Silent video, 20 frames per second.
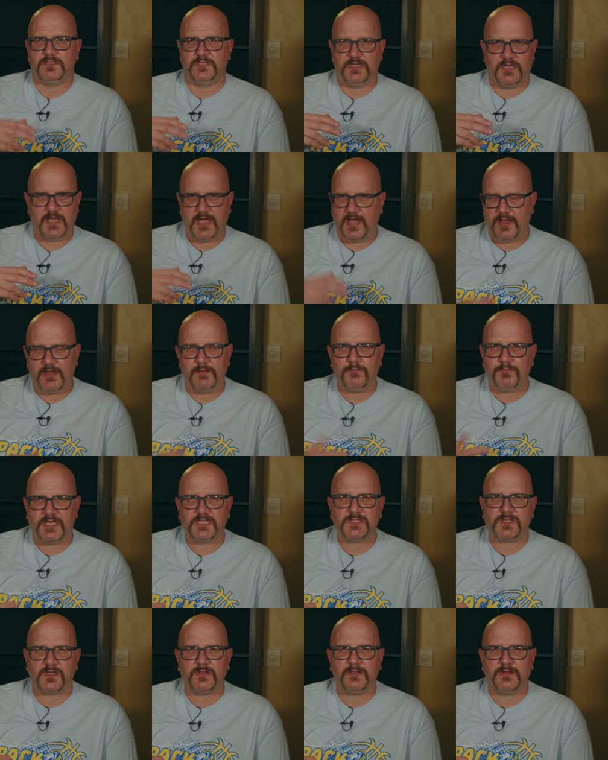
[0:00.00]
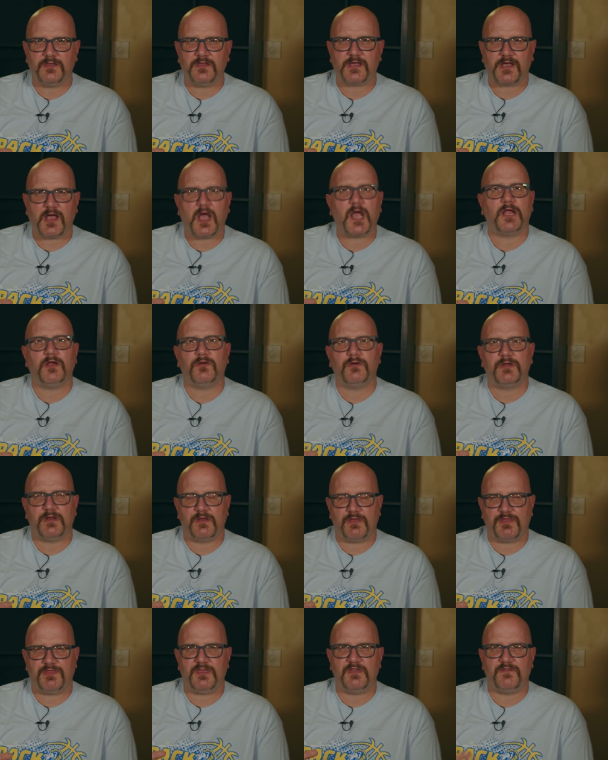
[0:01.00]
And basically like hiring
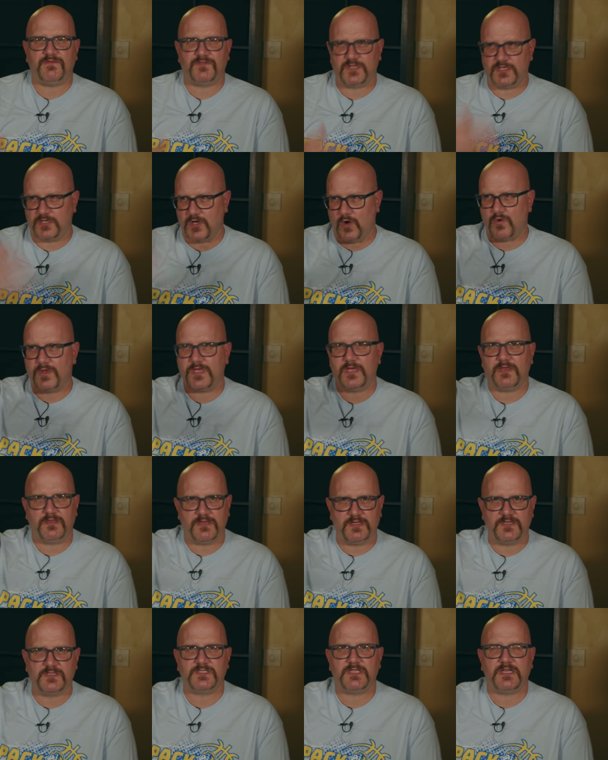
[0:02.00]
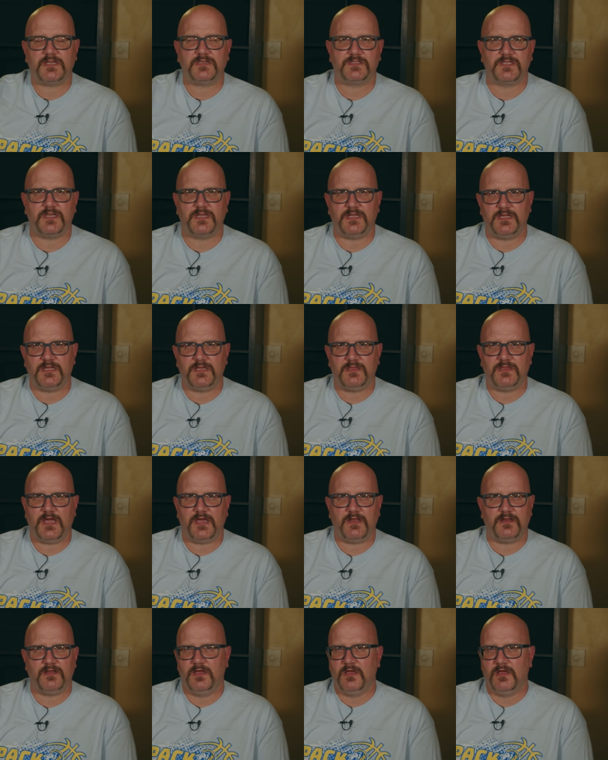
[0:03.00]
a thief to go get these things that,
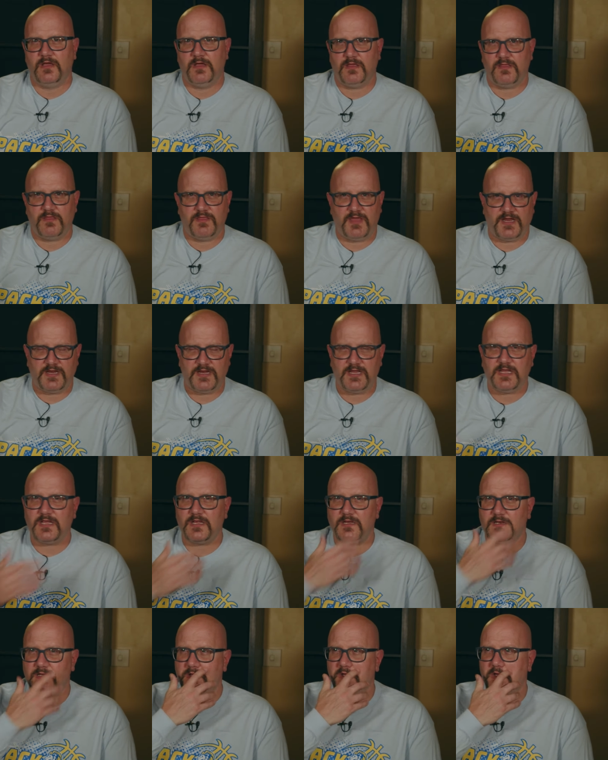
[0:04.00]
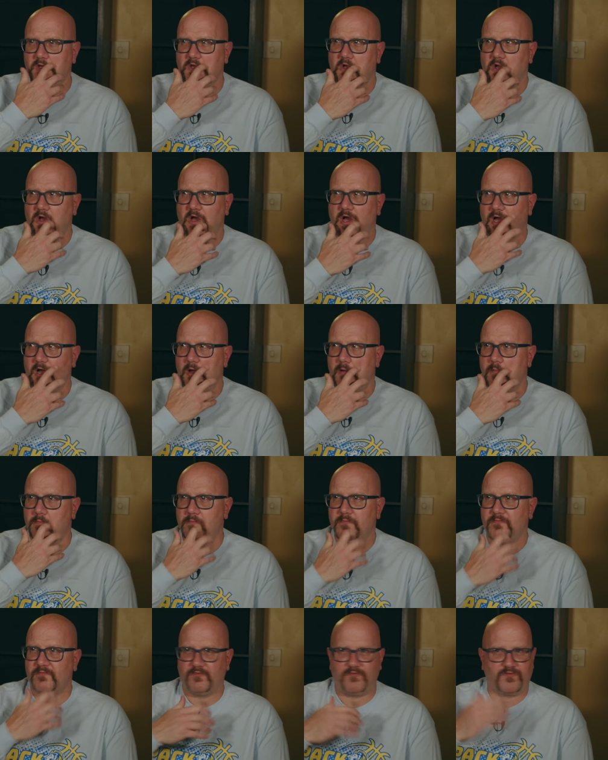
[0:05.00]
that they need
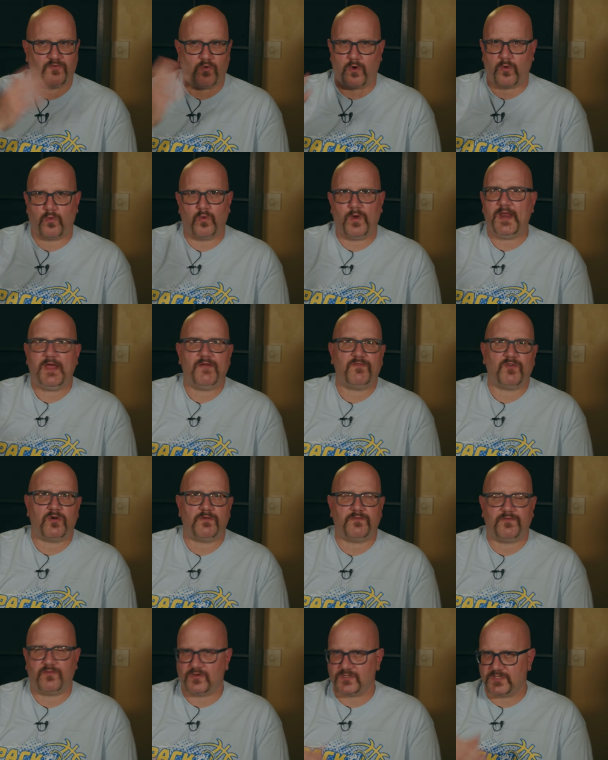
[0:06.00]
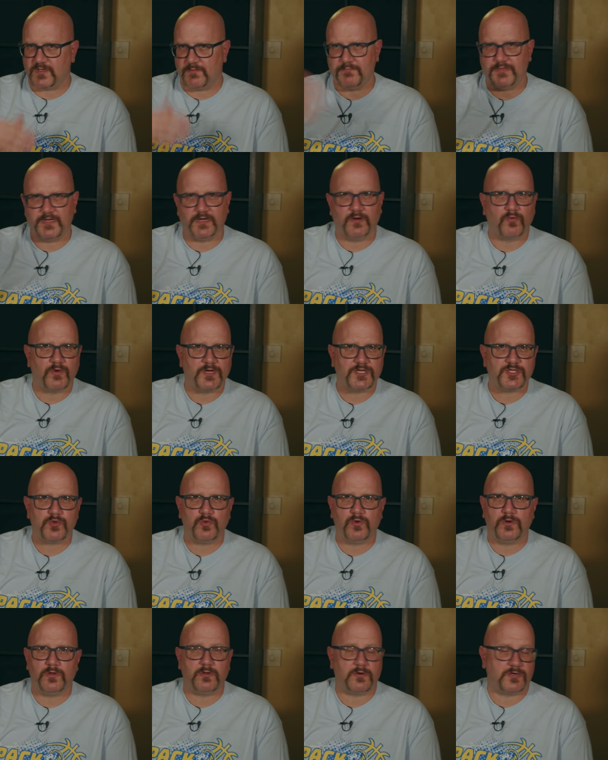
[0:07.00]
um, for whatever, for some big
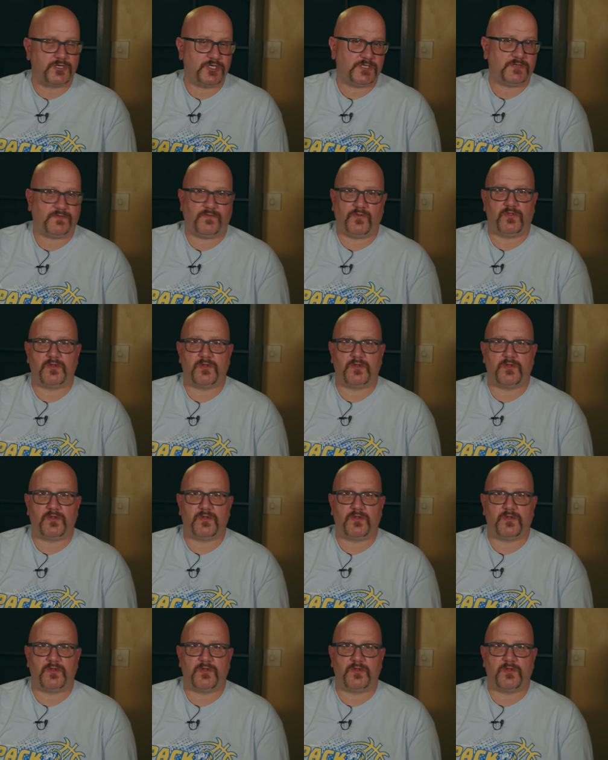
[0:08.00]
ritual or just for